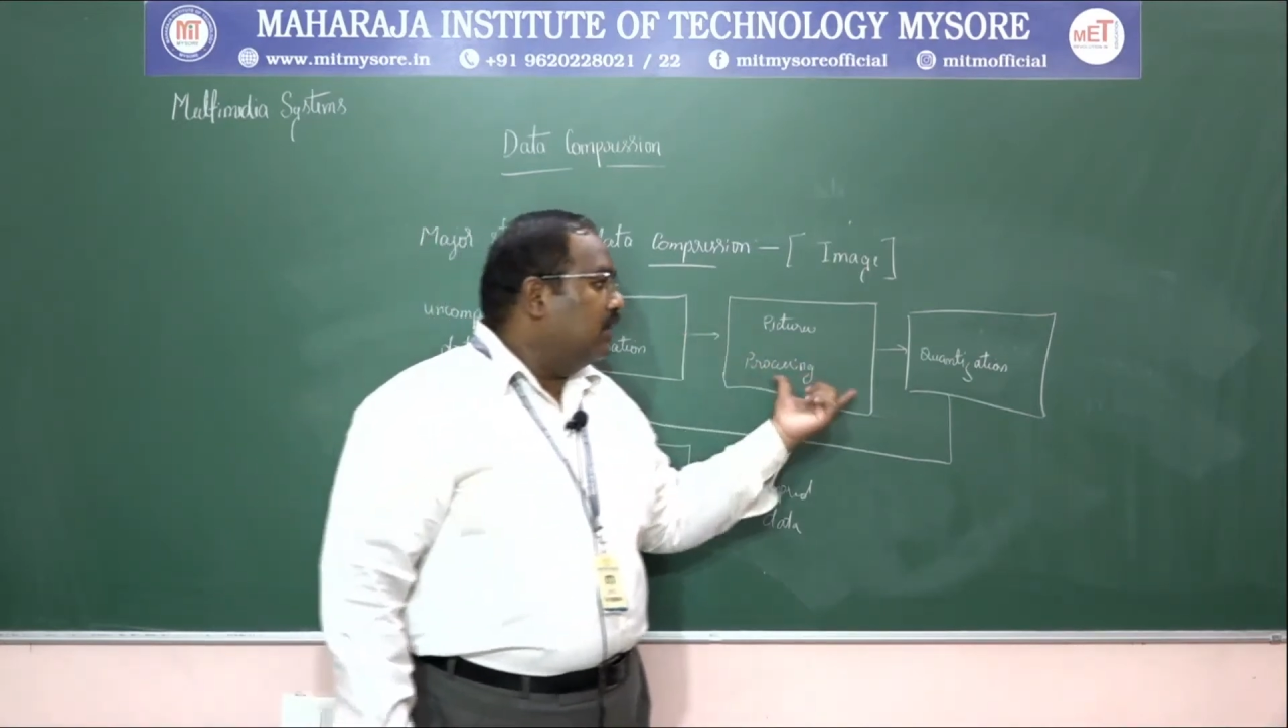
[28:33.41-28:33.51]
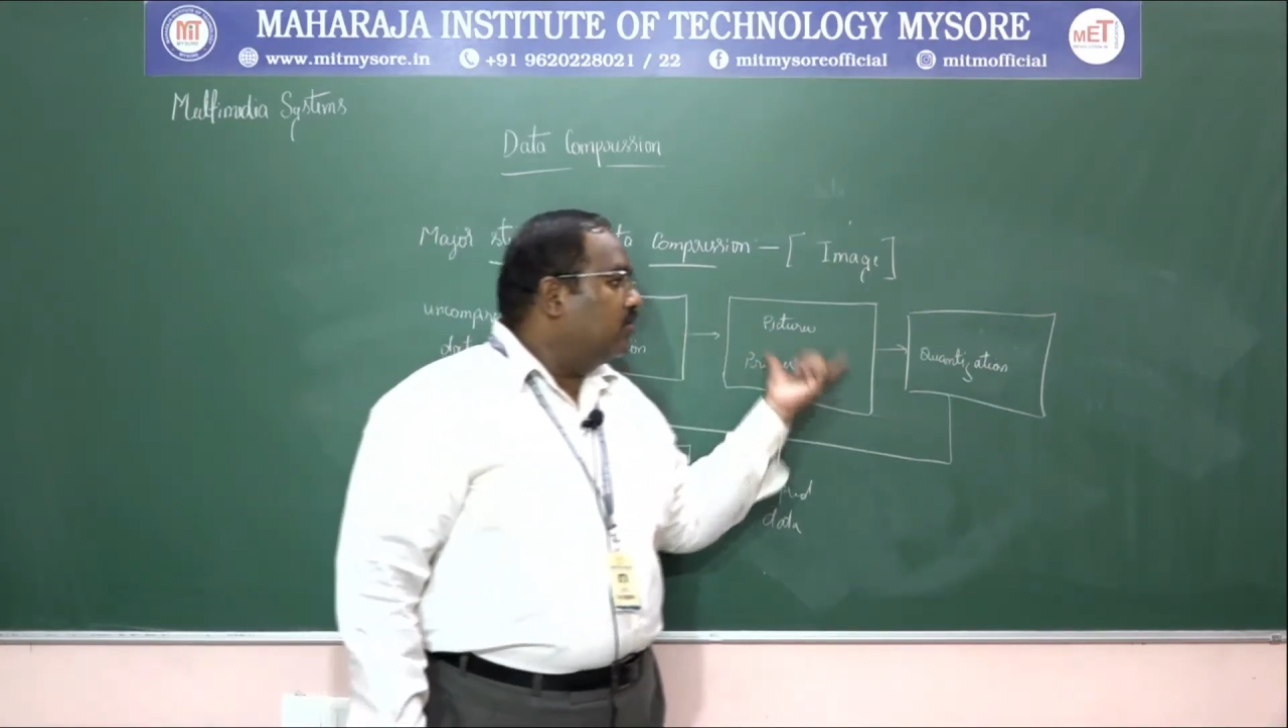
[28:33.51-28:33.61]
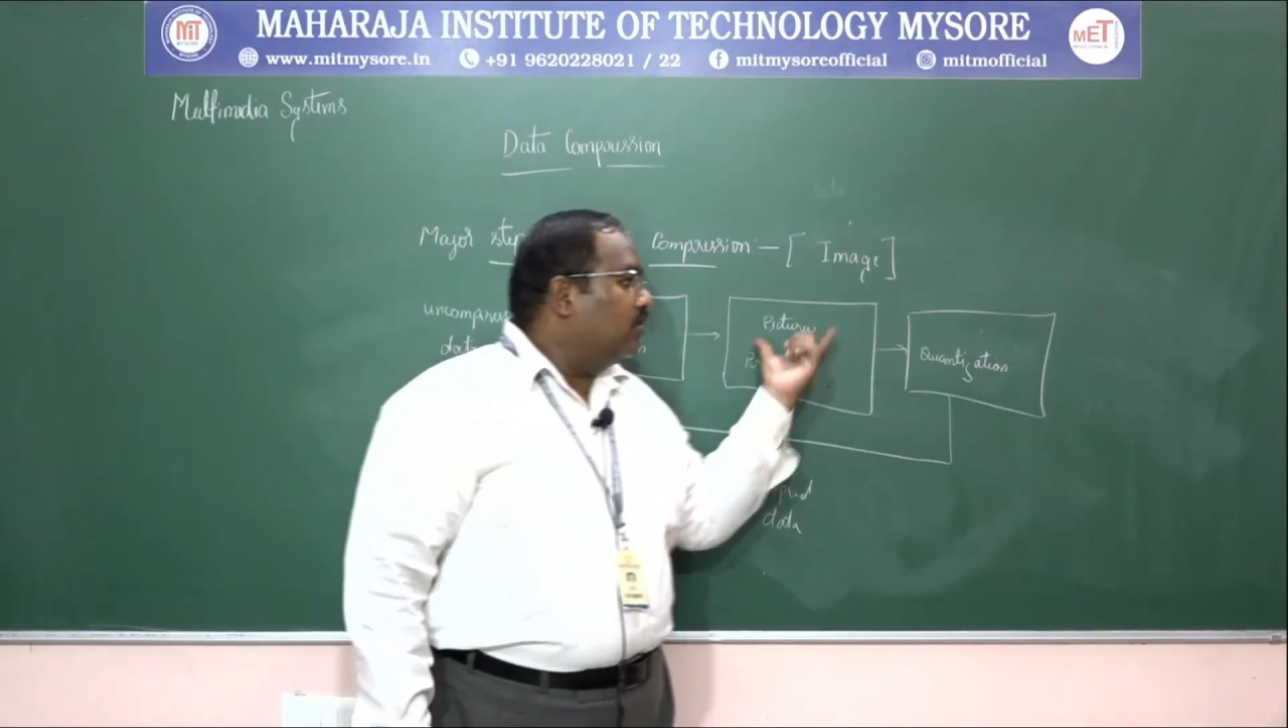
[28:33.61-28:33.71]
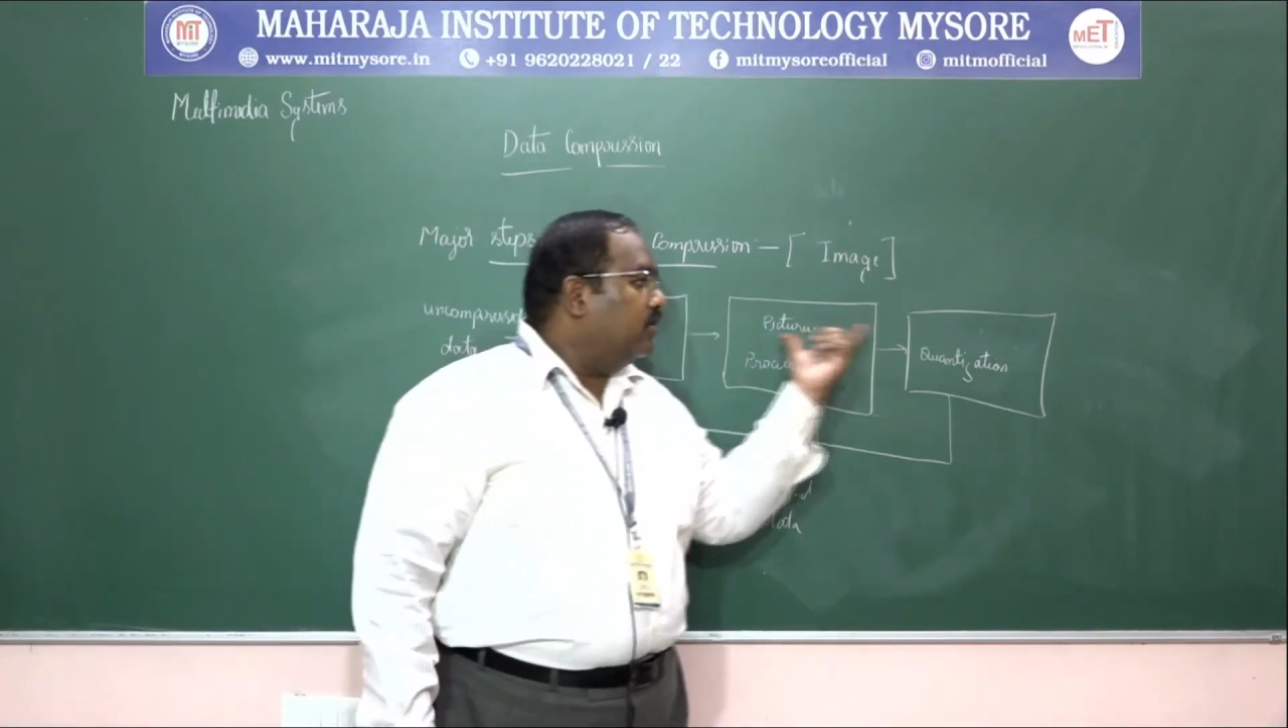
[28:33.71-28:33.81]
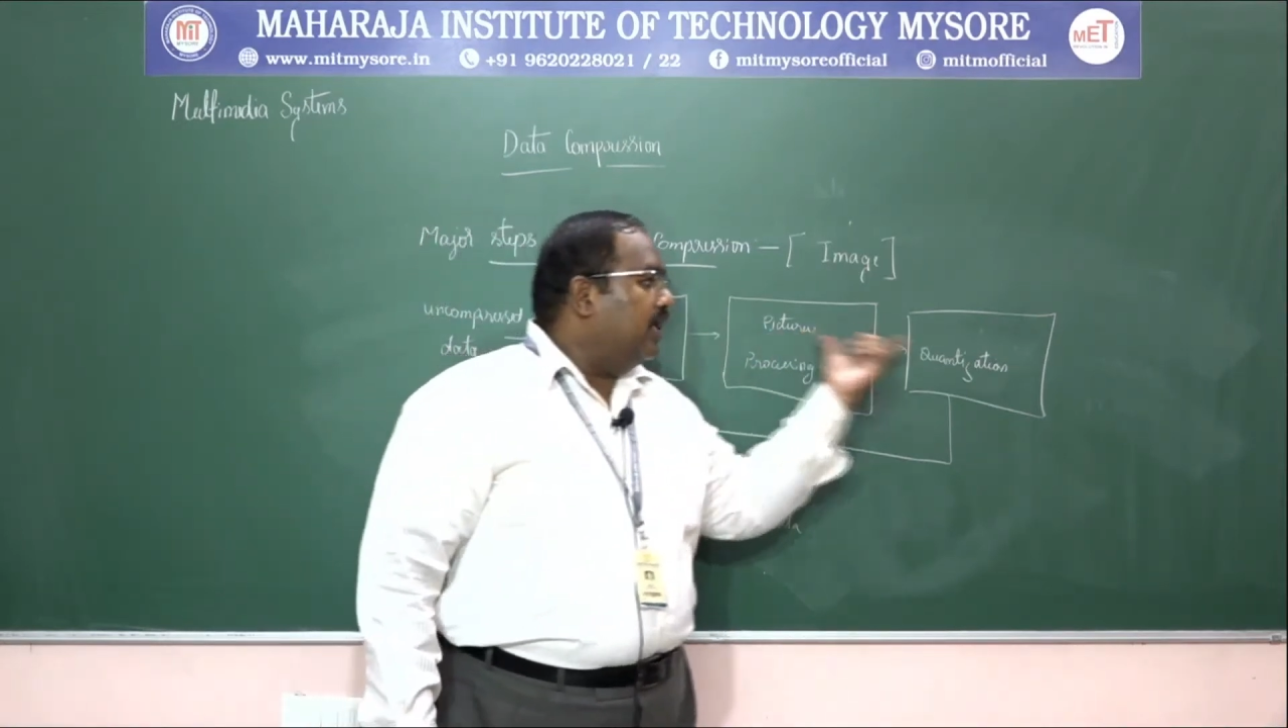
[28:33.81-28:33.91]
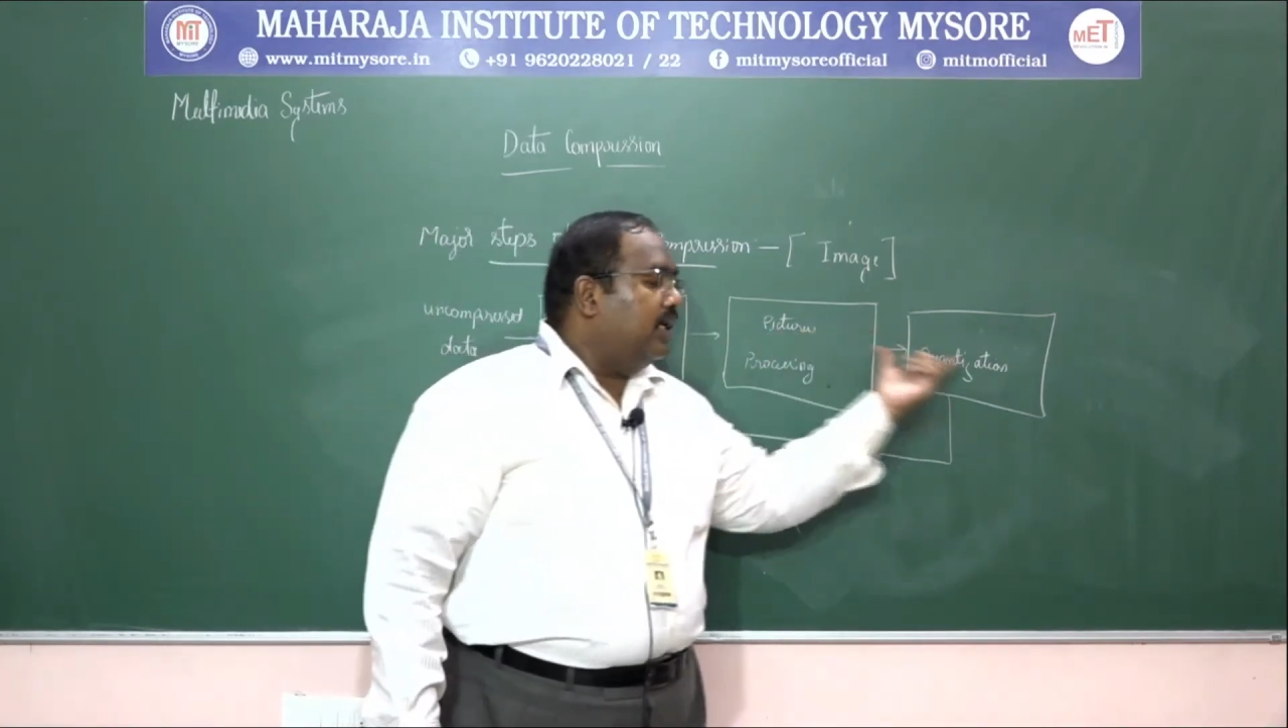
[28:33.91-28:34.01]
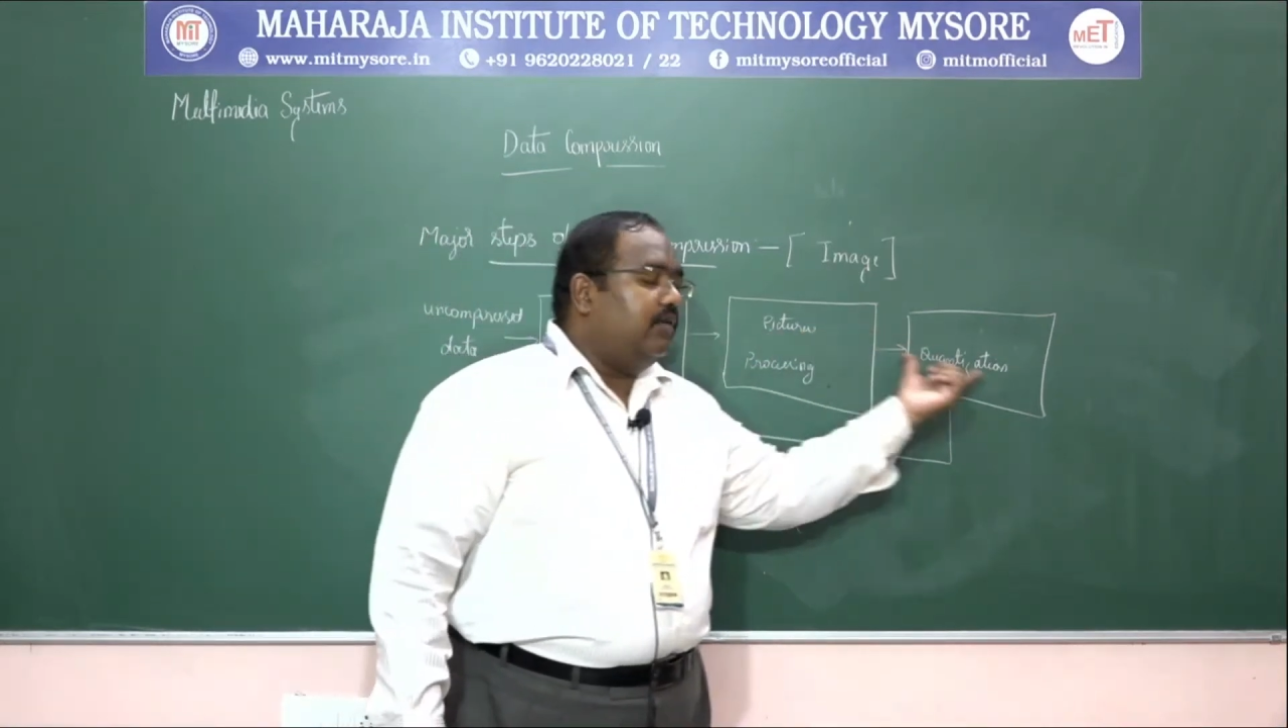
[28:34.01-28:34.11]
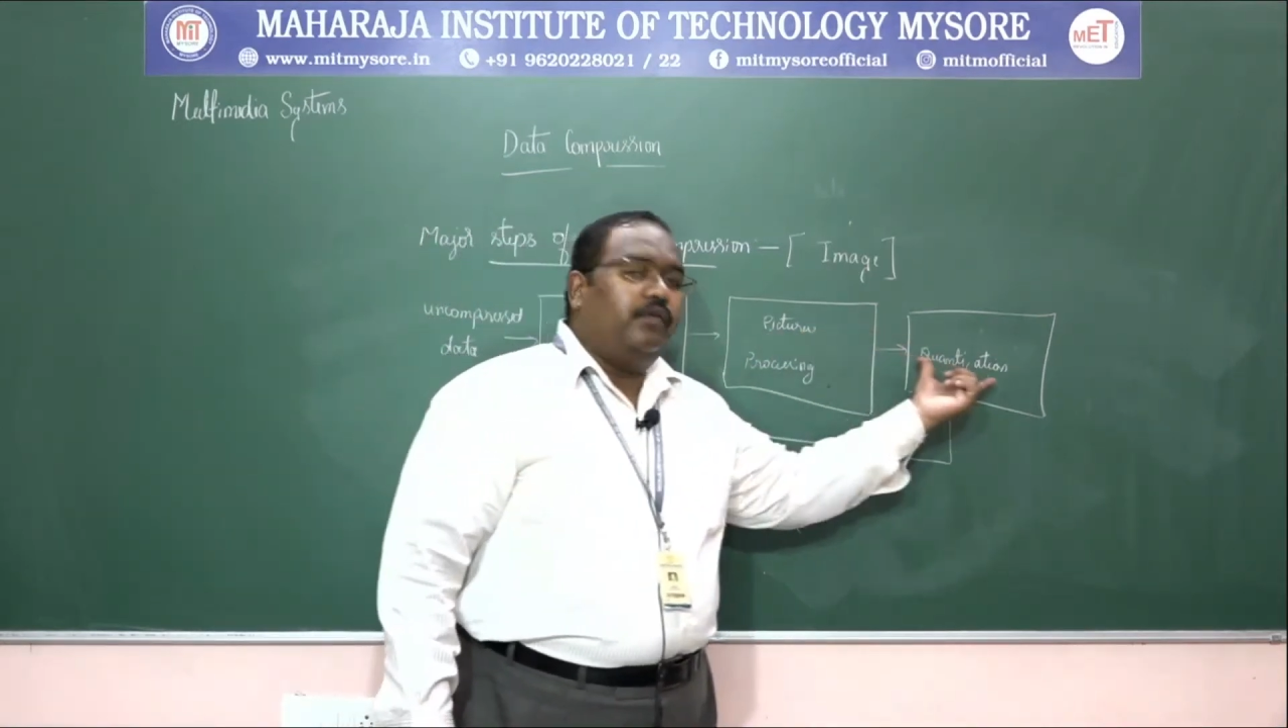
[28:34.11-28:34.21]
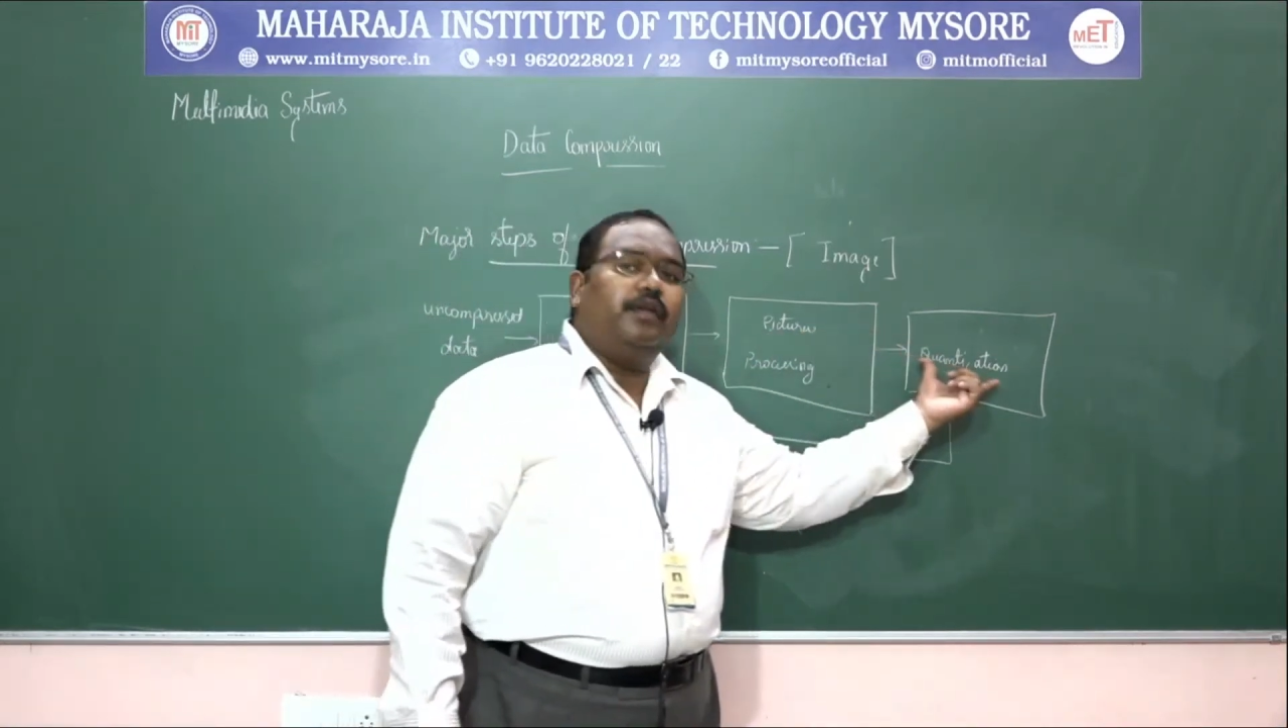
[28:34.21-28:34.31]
So then